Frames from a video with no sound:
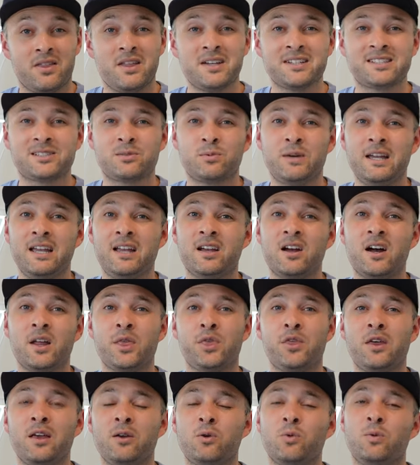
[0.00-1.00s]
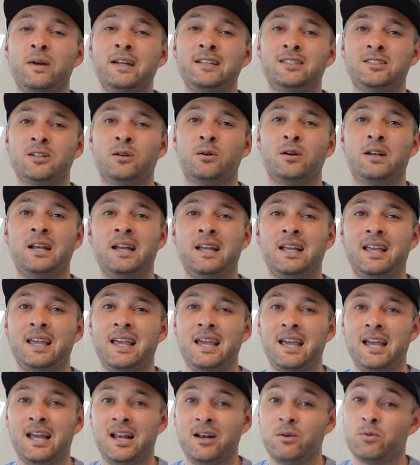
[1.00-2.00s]
This week, I think we do it
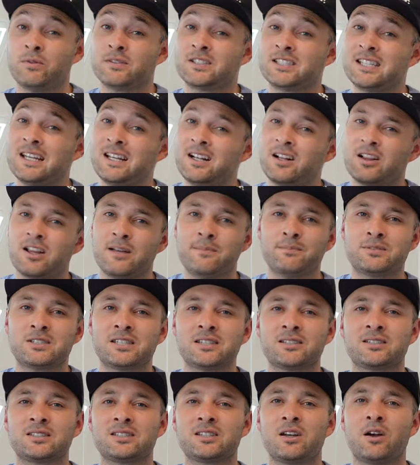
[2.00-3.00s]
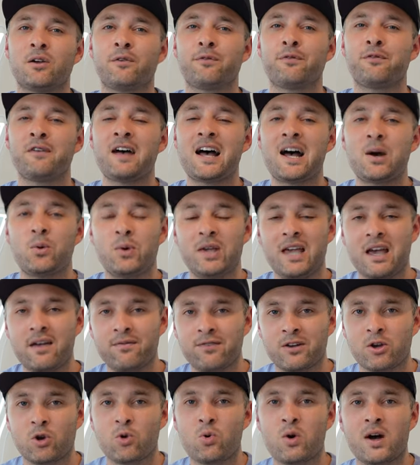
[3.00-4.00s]
again. We've seen glimpses so far. We
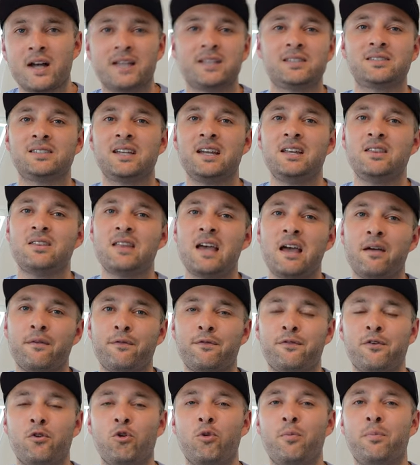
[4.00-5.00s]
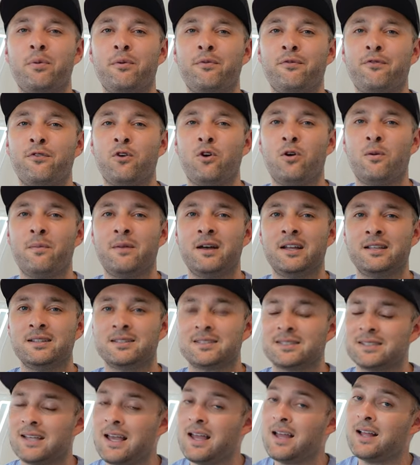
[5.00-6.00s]
haven't quite seen that full
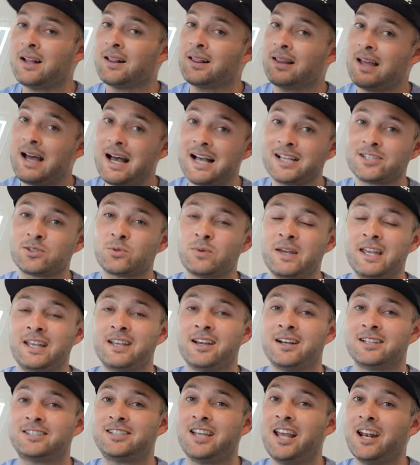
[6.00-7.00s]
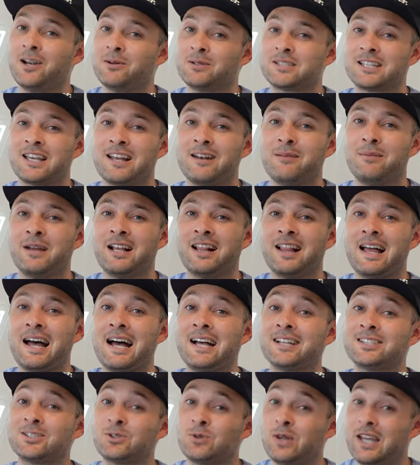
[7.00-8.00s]
performance. Last week, I said it was going to be
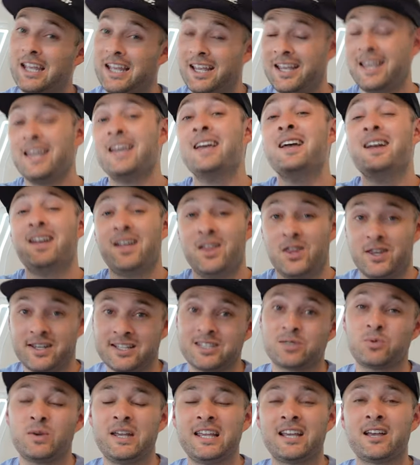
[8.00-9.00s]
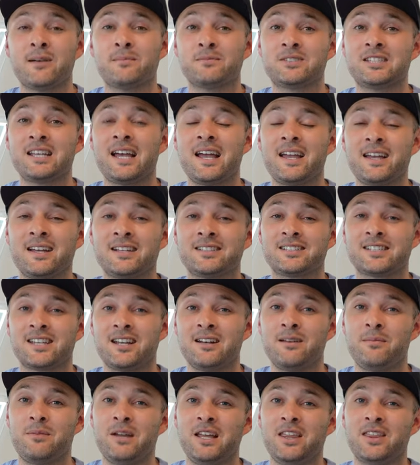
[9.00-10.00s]
last week. This week, I'm saying it's
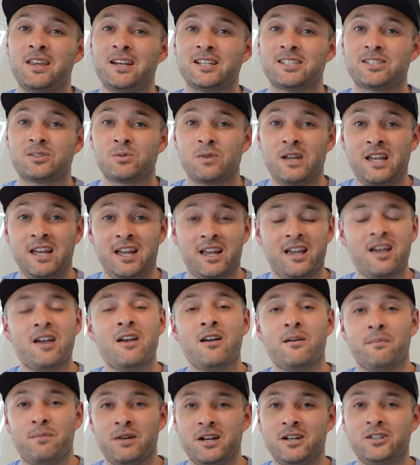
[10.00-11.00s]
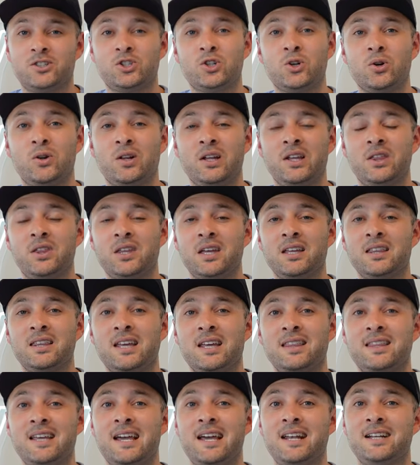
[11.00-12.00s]
going to be this week, but I truly think
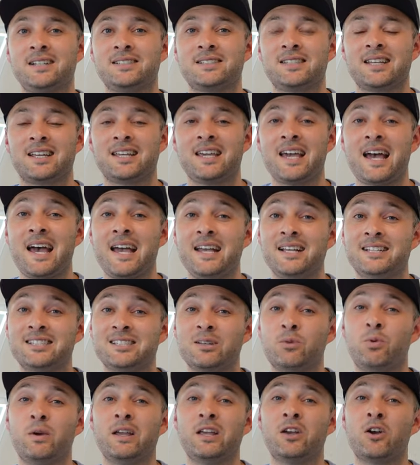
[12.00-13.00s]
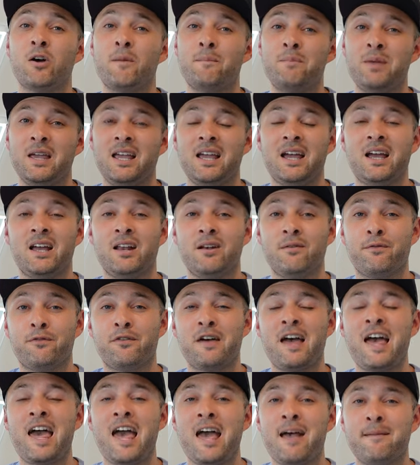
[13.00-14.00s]
that that is the case, we could be in
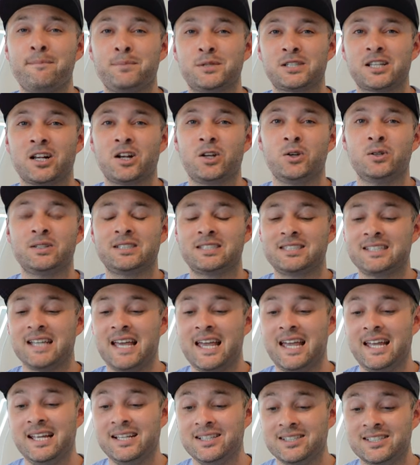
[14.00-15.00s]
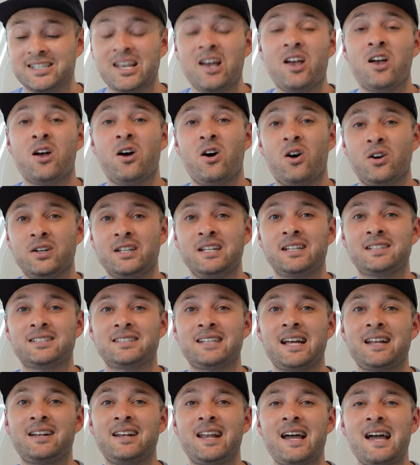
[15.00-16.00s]
for absolute scenes on your
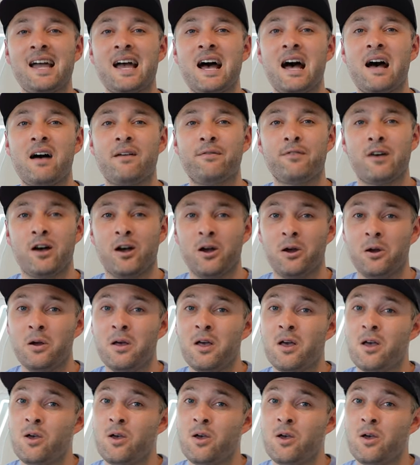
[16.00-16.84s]
Sunday Arvo.